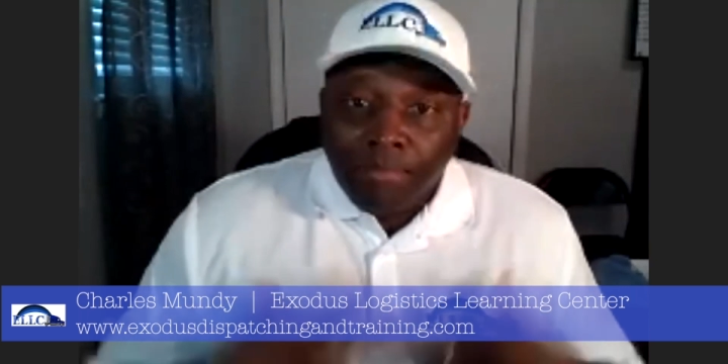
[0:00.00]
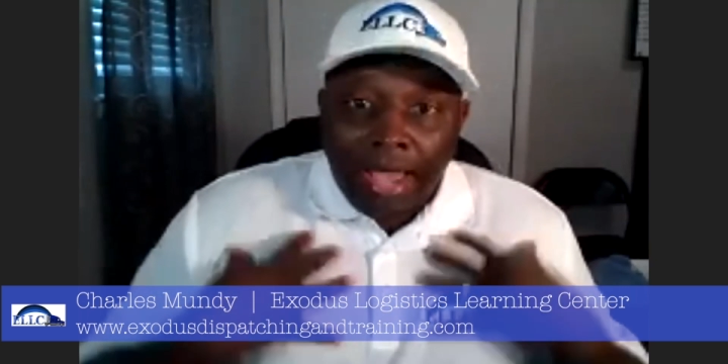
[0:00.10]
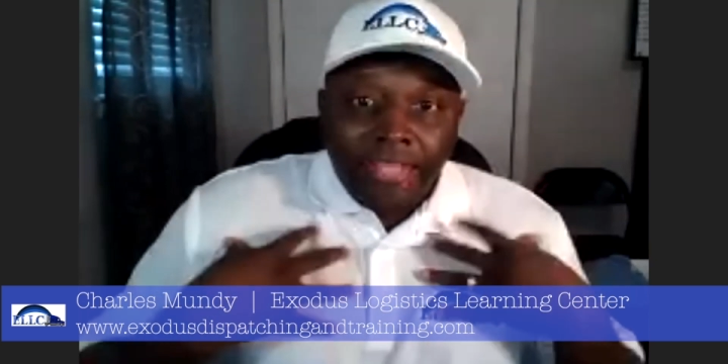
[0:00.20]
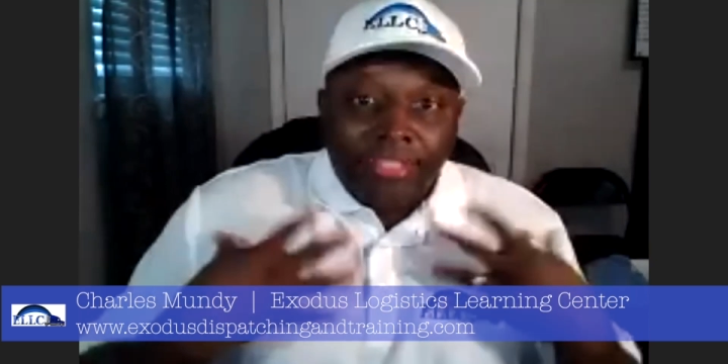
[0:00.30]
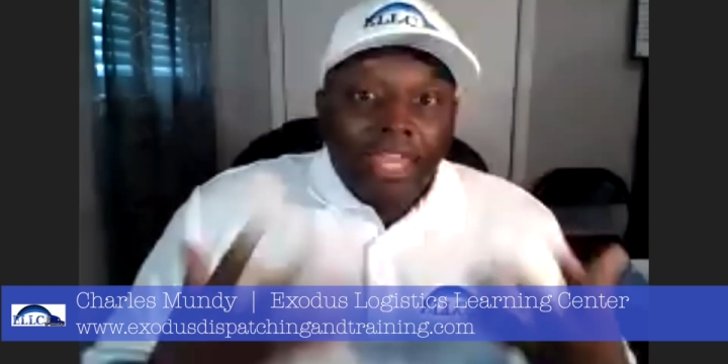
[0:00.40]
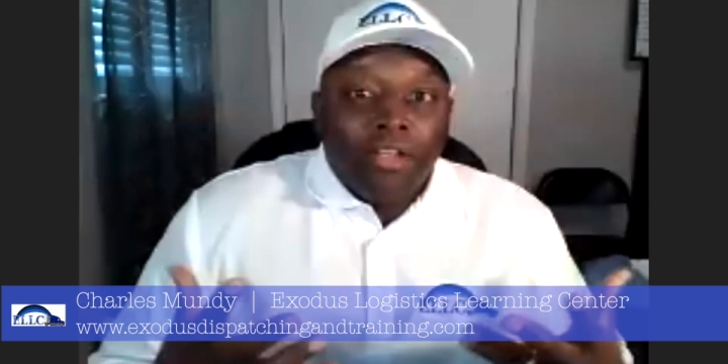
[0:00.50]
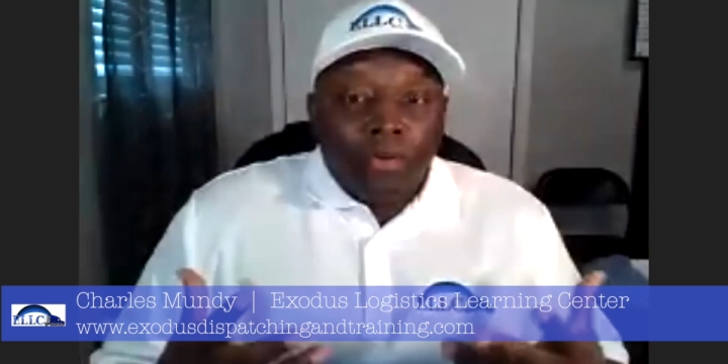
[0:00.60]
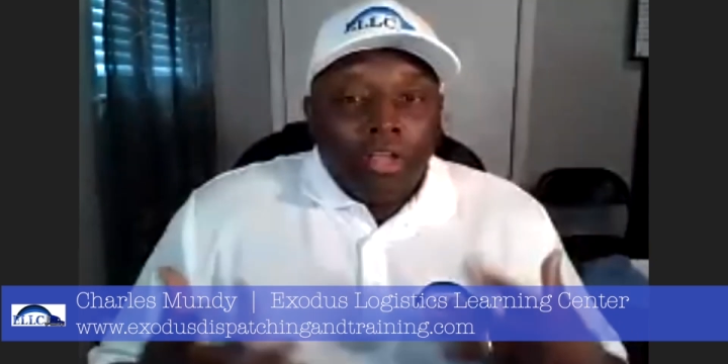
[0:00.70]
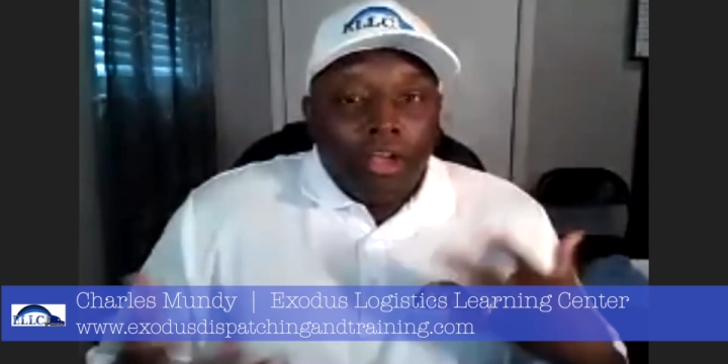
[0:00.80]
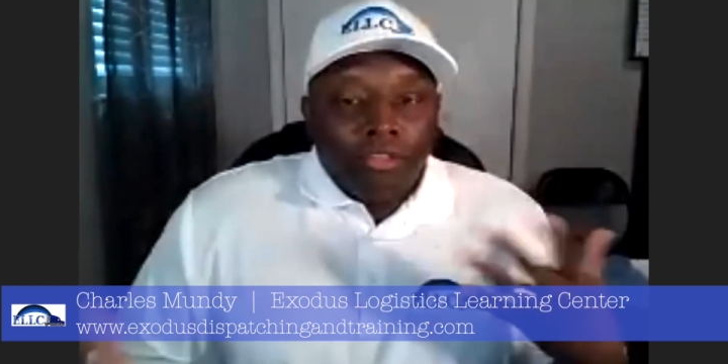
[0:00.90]
my take
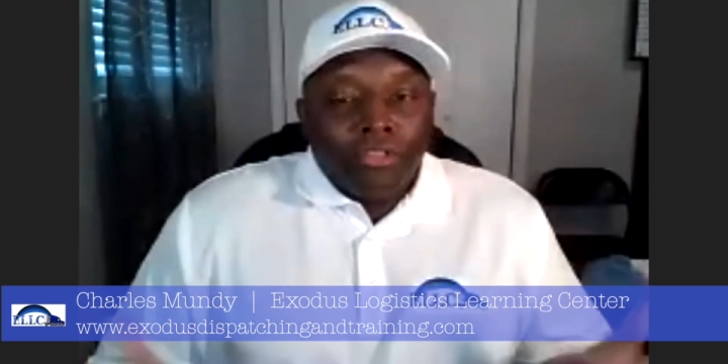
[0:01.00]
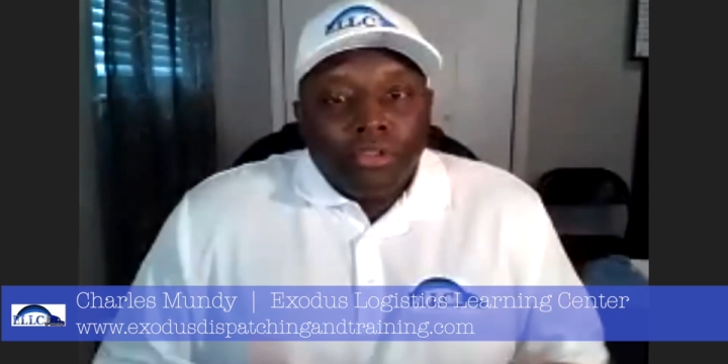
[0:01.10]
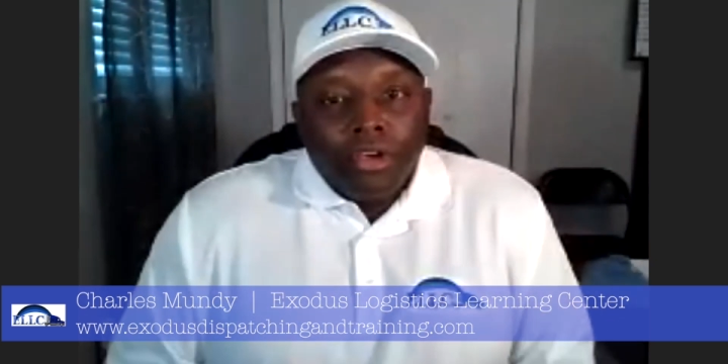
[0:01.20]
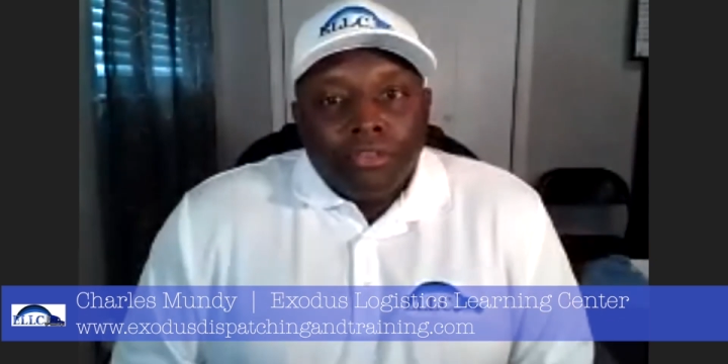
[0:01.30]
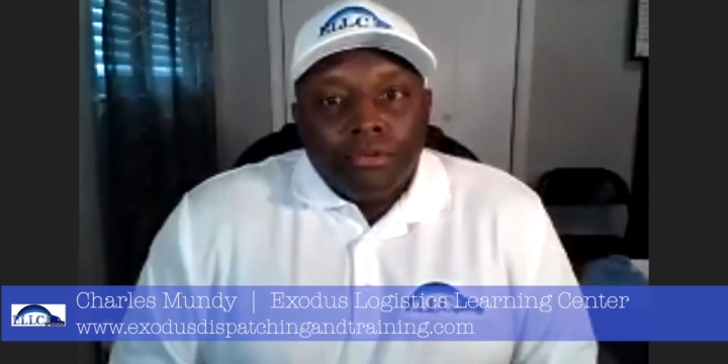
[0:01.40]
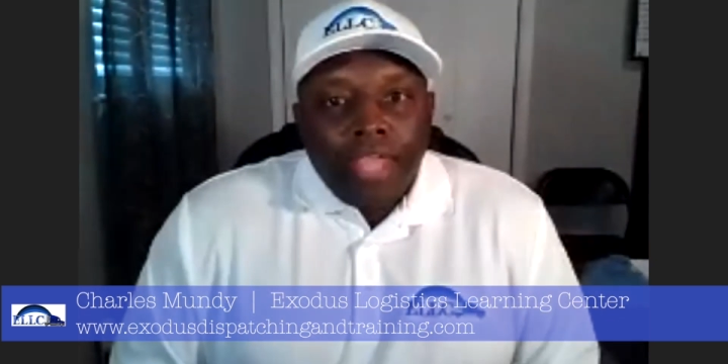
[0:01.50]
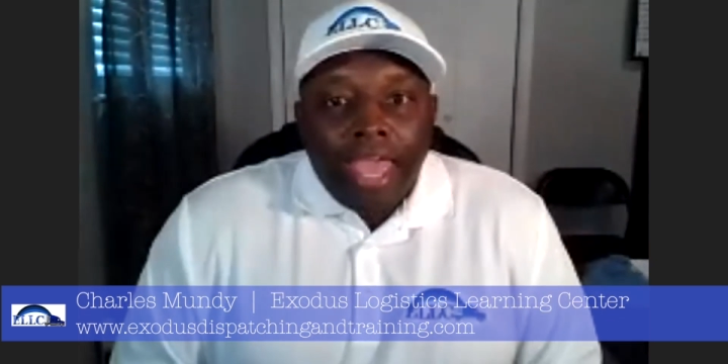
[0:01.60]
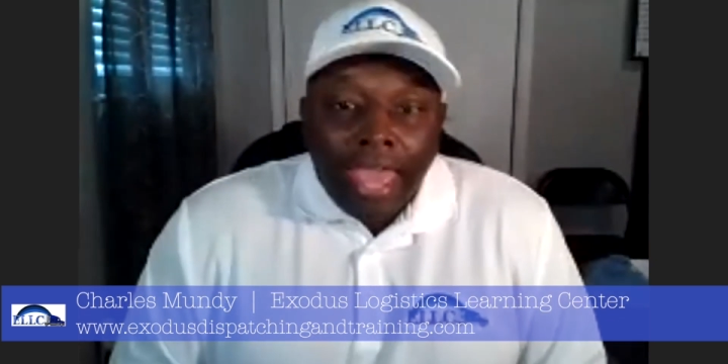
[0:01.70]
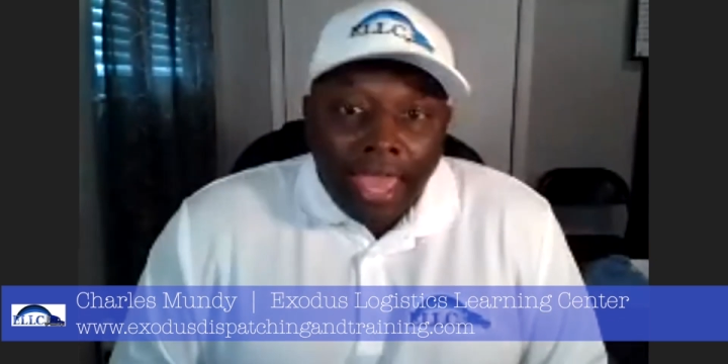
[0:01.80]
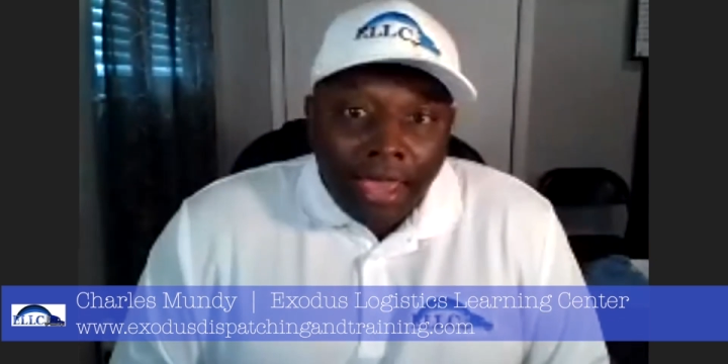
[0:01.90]
on it. Others
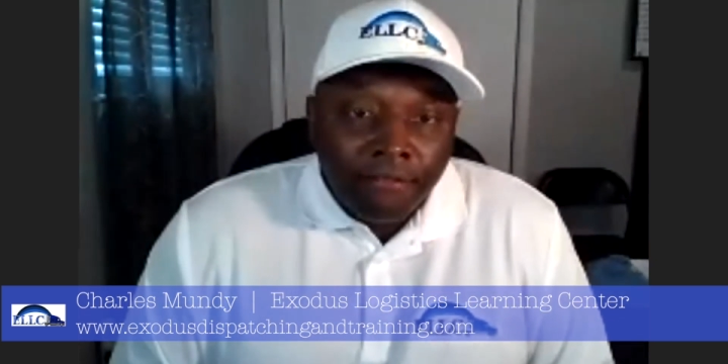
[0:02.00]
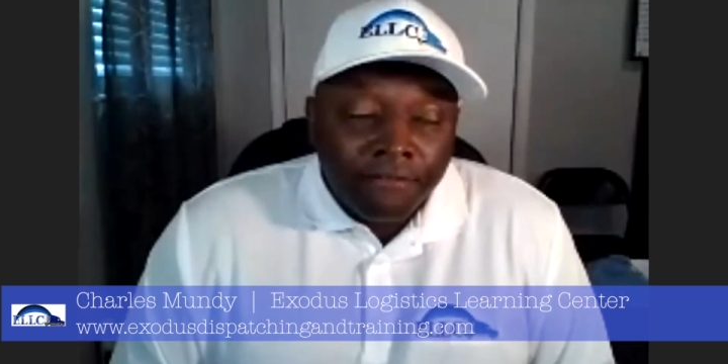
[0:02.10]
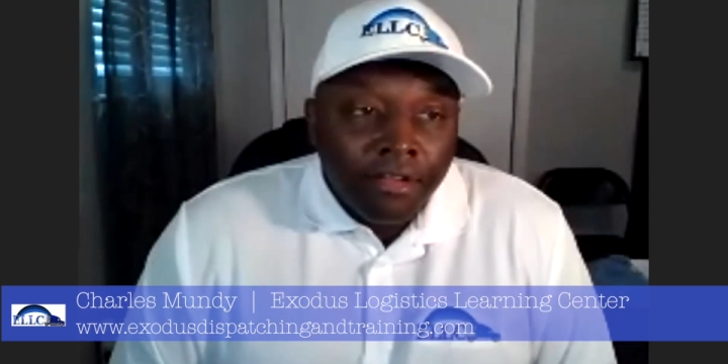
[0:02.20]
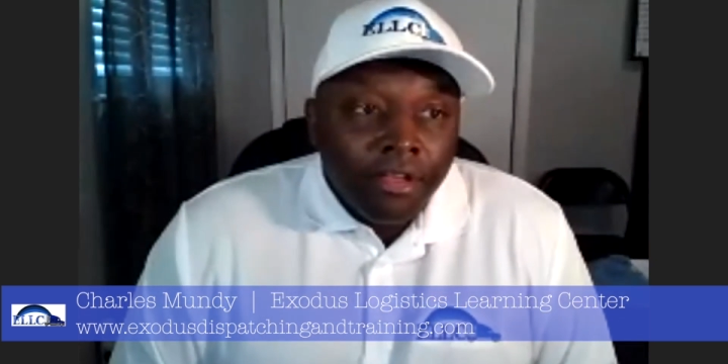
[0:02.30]
have